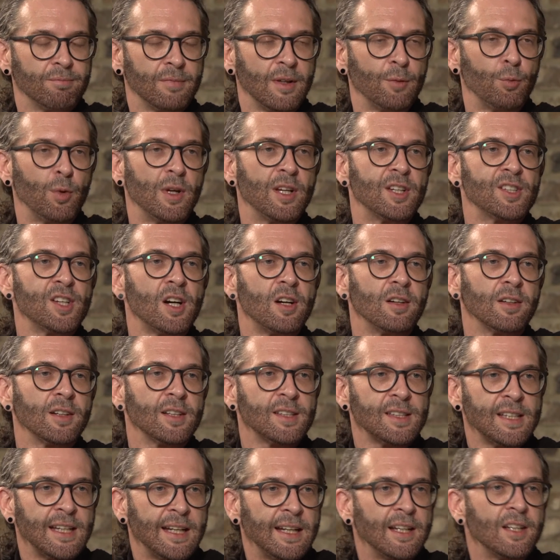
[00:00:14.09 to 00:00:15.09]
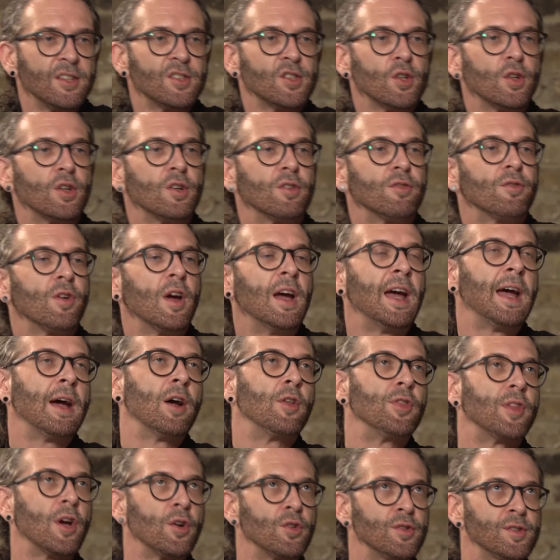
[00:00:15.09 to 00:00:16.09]
We're targeting sort of
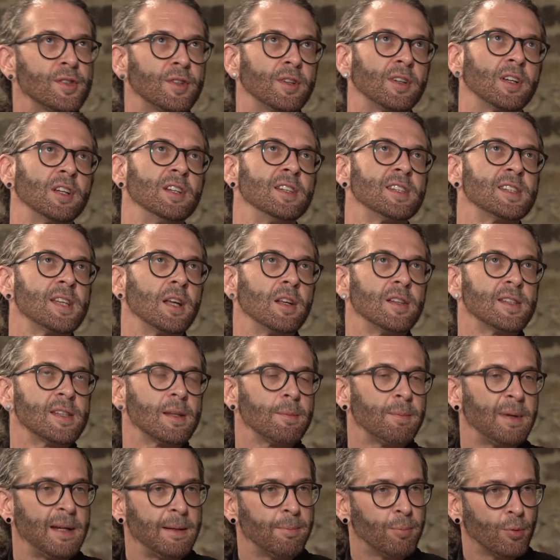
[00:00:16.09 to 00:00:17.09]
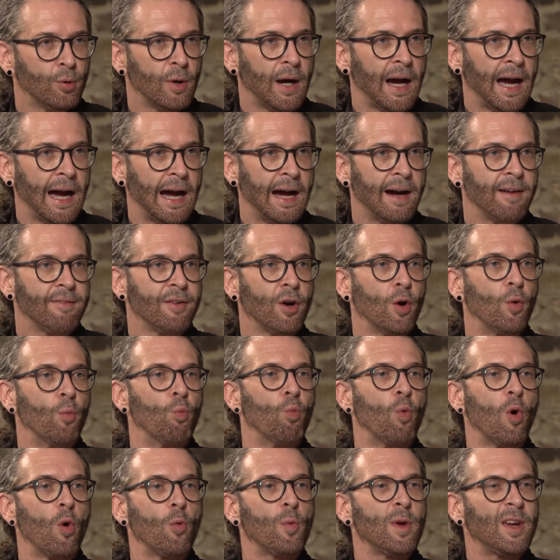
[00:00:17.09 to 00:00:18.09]
those concerns that people have
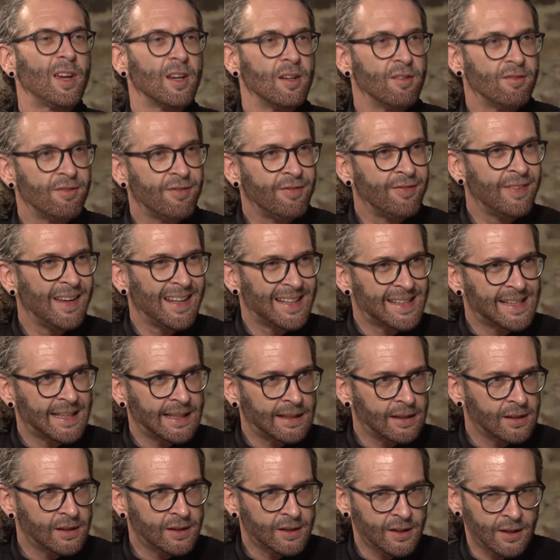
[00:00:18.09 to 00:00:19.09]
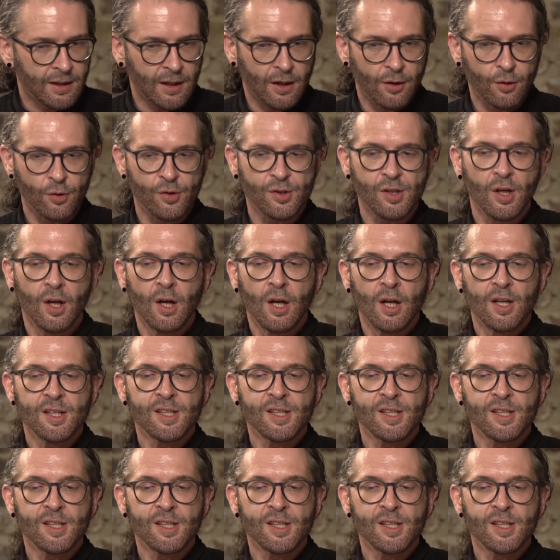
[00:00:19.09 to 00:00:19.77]
and what we can fit into those.